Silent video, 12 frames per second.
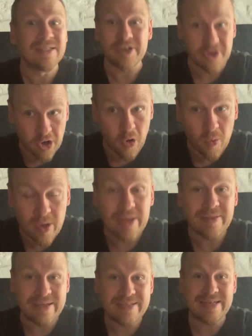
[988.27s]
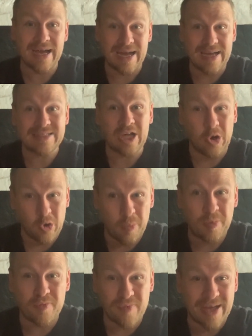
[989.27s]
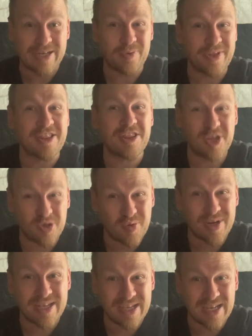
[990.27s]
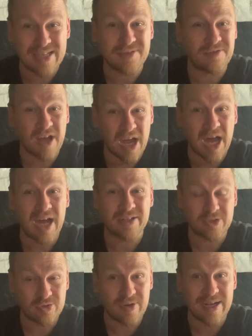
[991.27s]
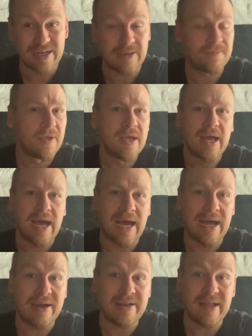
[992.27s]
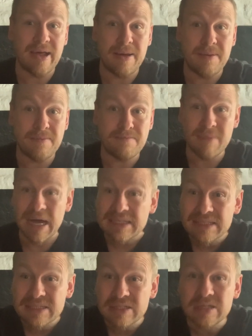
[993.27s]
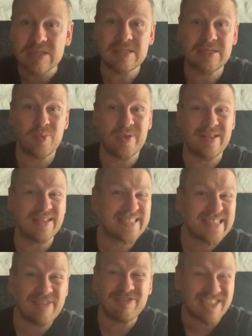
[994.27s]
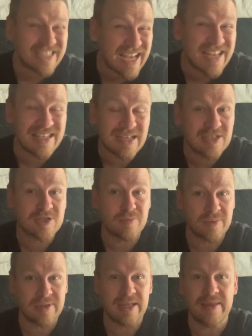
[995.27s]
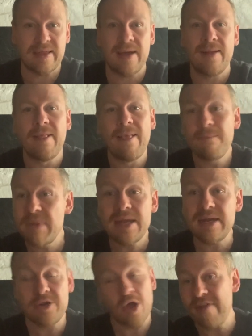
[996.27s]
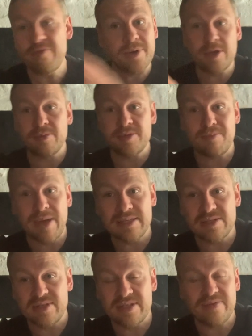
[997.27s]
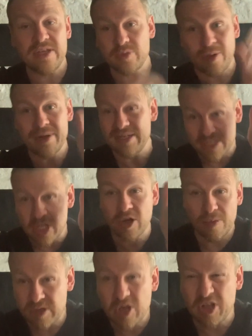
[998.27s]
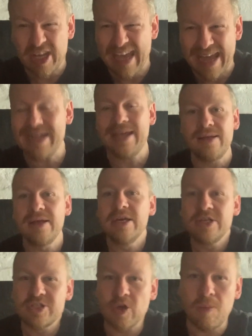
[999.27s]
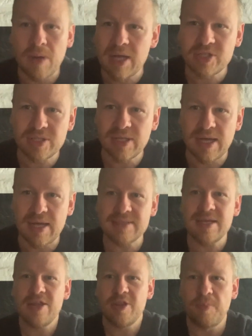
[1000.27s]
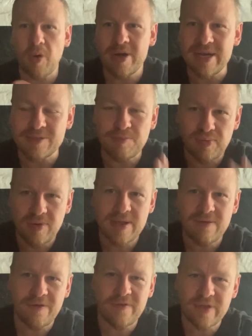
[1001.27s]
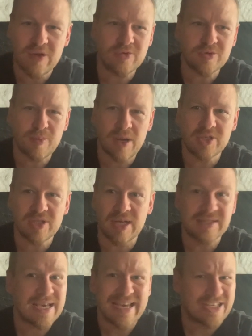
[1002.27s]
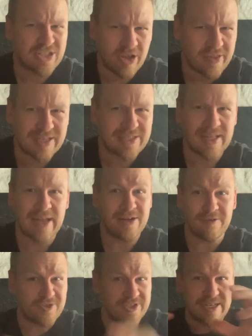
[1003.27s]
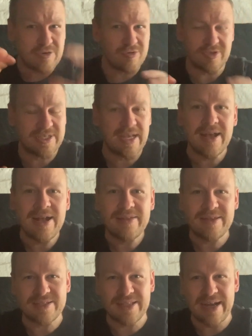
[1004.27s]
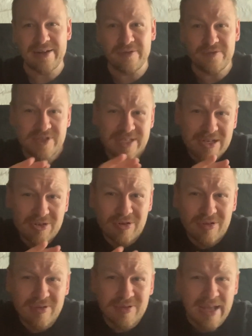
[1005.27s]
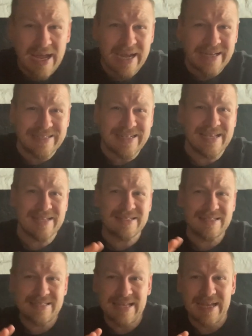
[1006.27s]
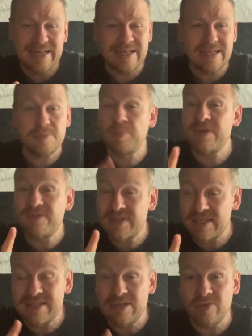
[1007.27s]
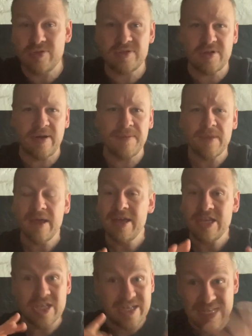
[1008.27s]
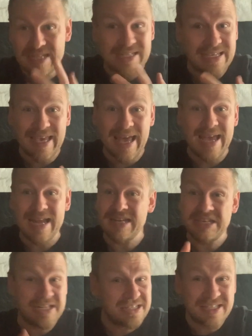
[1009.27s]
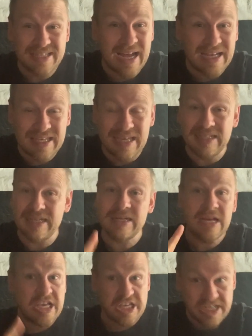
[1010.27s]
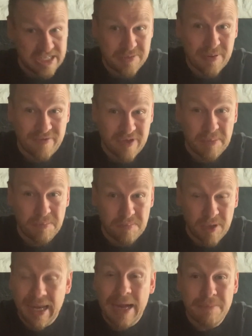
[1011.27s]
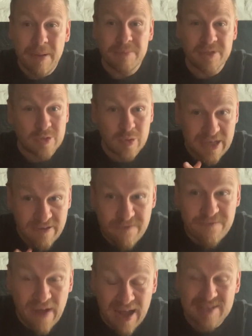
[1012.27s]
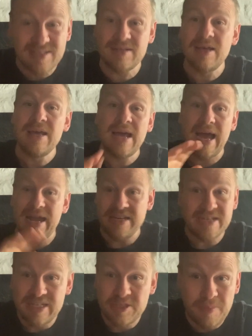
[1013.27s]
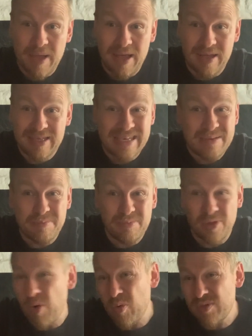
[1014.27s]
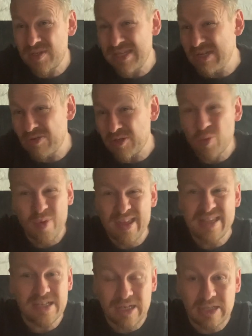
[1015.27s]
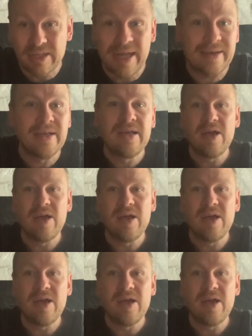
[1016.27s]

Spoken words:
No, these guys are up and ready within 3 years of hard training. And they're masters within 7-10 years, something like that. Meaning, not everybody becomes a master in 7 years. What I mean is you can get it. So martial arts, the point is pre-1500 martial arts is not this land of secrecy, this land of secret ideas and techniques. Pre-1600, sorry. You need to get in. You need to start killing. You need to have your clan members doing it fast. And you need to be able to keep those secrets within your clan.